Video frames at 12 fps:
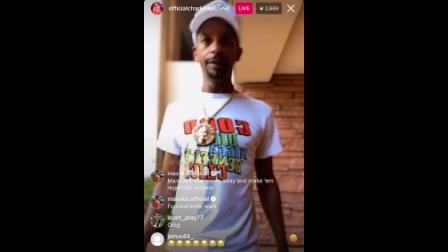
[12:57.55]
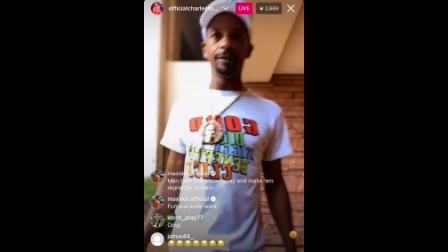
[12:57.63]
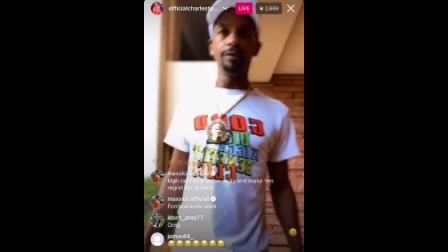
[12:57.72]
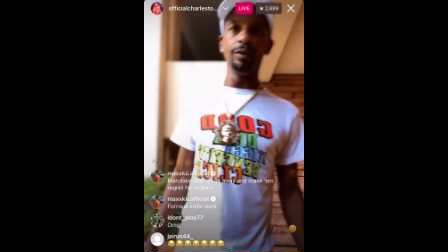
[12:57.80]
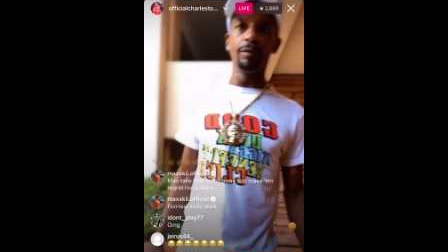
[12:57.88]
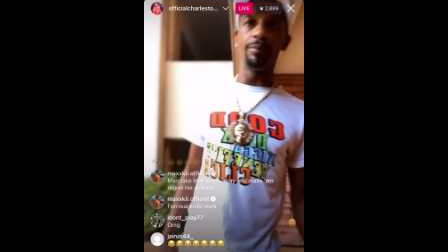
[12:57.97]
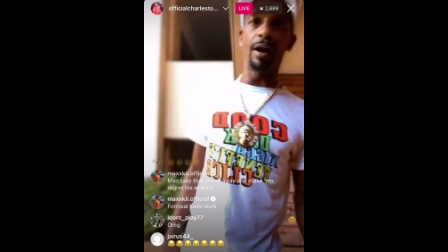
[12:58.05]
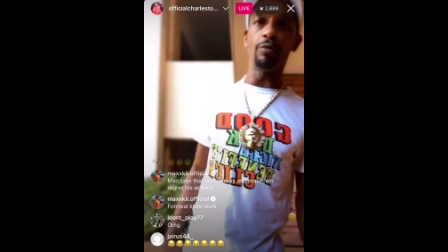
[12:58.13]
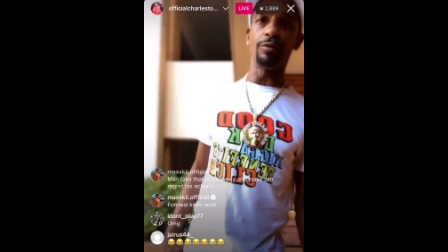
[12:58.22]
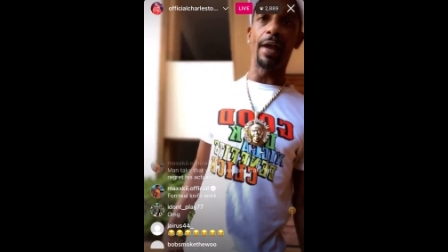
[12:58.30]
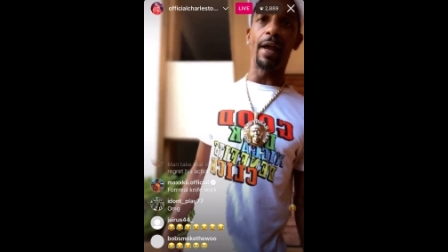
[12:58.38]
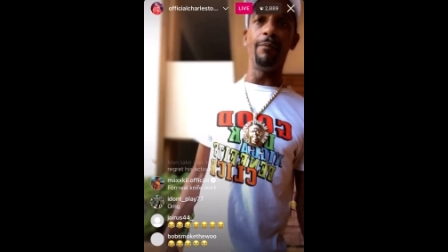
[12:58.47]
Nigga, you done
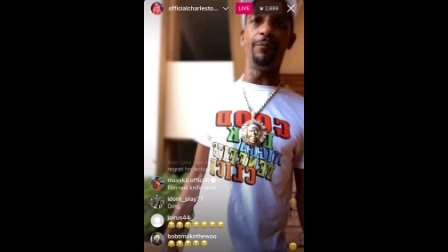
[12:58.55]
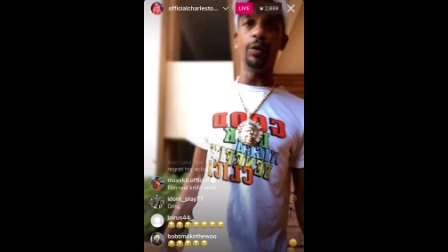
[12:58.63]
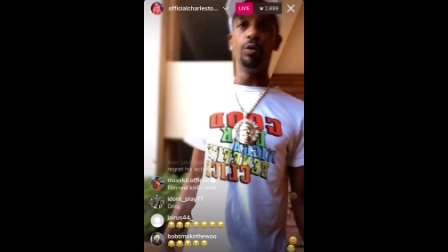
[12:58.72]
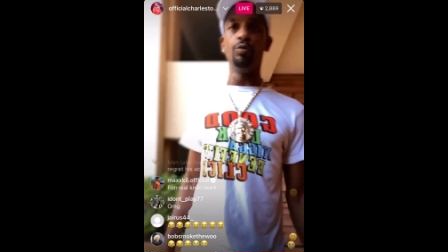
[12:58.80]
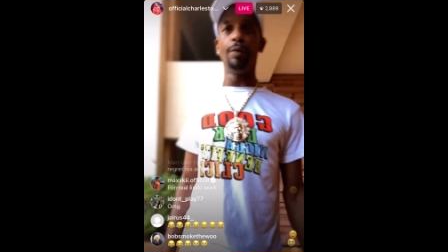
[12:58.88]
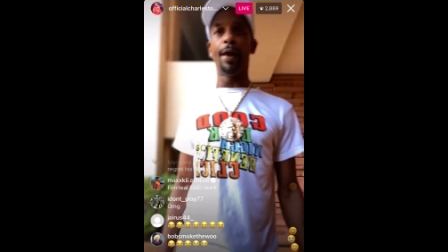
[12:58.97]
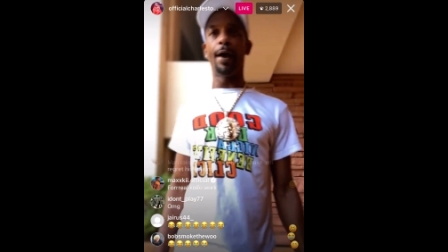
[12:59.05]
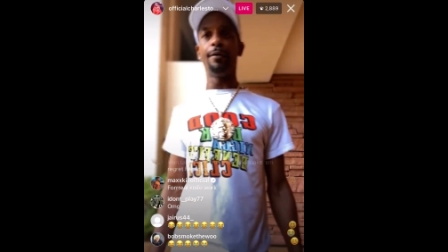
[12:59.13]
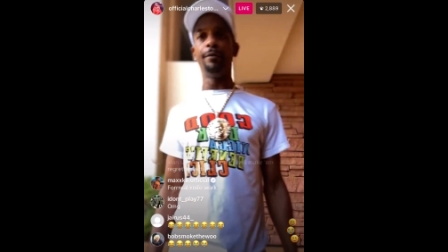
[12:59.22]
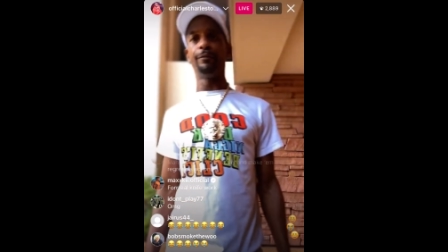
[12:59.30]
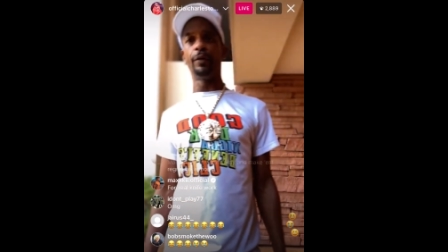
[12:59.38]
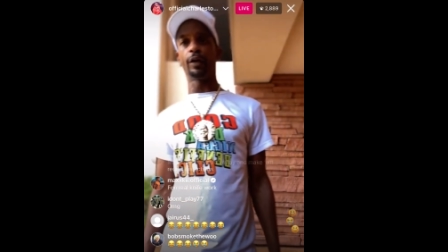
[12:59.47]
brought down fool
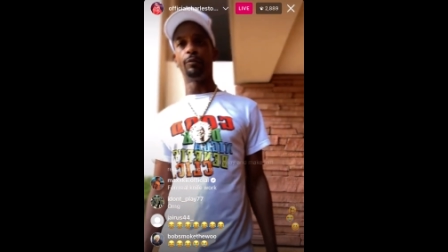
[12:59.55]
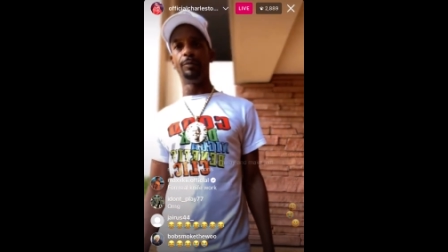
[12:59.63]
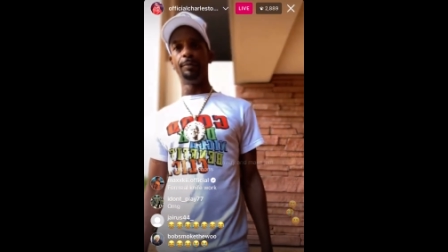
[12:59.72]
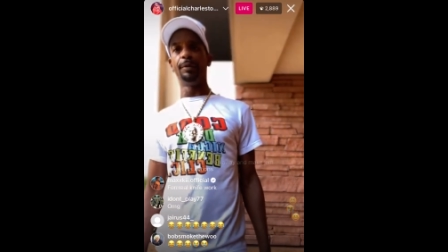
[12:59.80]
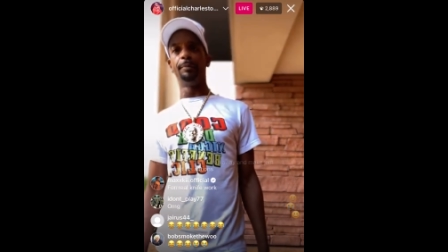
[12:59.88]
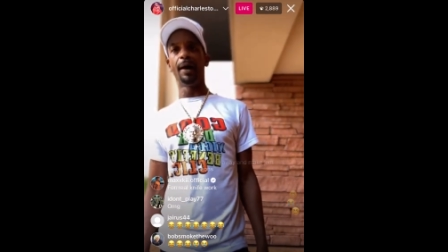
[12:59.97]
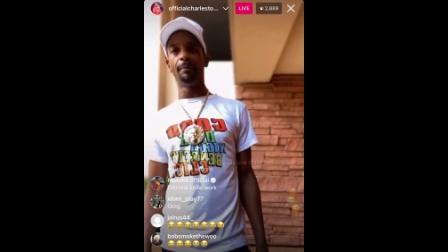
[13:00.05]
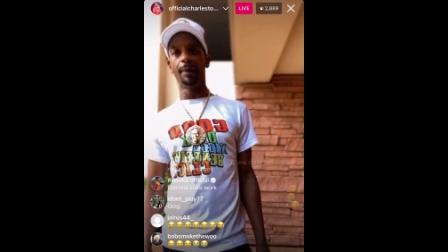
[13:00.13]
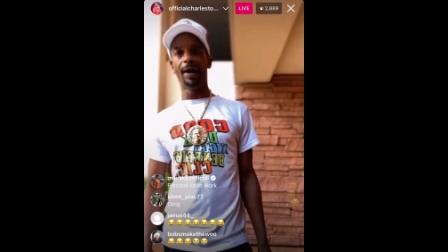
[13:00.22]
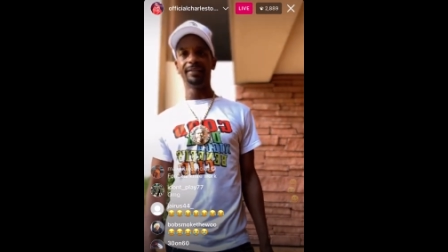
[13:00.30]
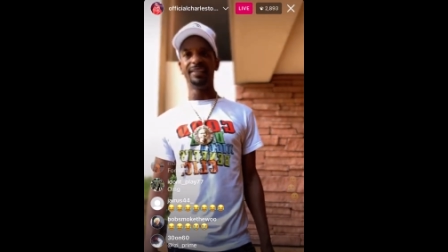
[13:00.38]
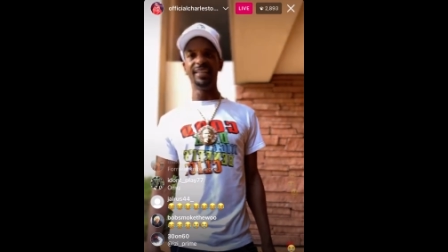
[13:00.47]
down here fucking with me
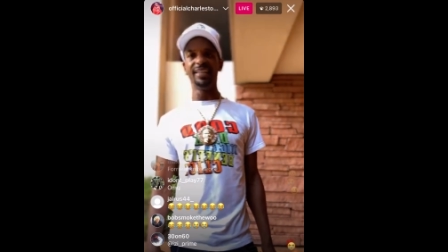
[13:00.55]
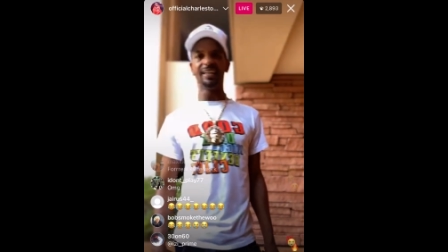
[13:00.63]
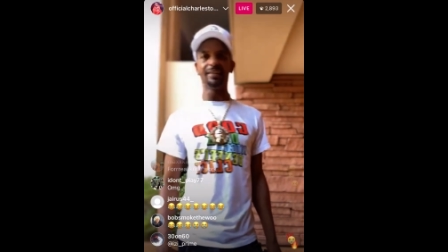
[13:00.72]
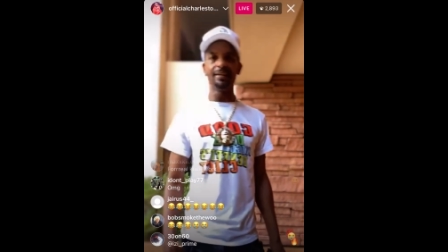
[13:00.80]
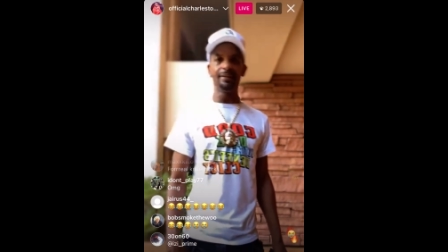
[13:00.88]
by my dick.